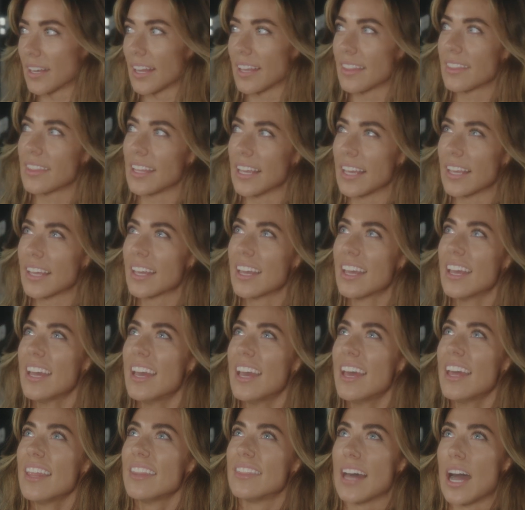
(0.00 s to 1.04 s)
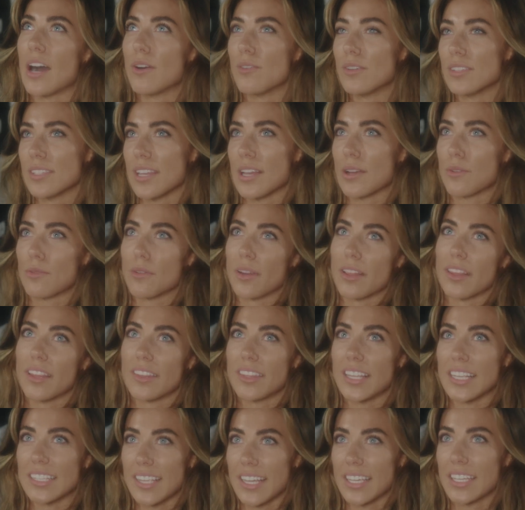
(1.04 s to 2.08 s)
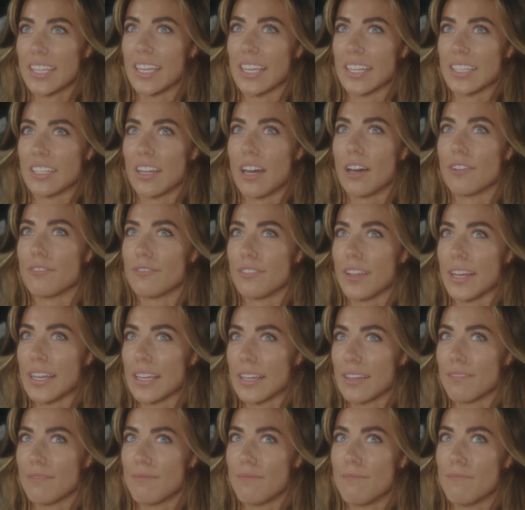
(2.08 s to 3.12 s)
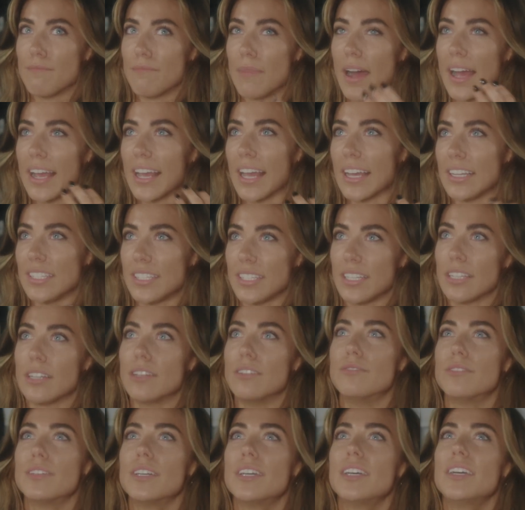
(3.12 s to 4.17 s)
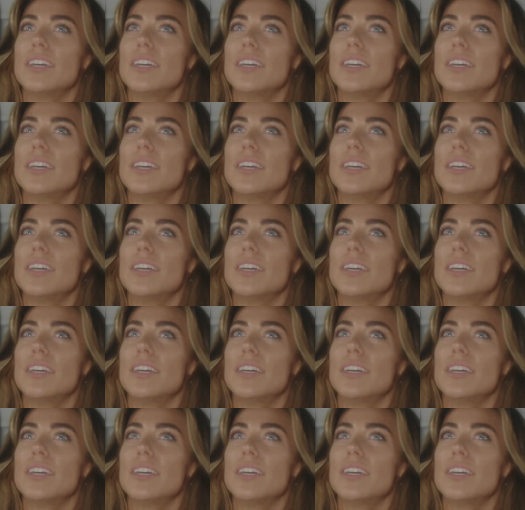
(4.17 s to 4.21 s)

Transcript: And I think that was like one of the things that kicked off like my idea of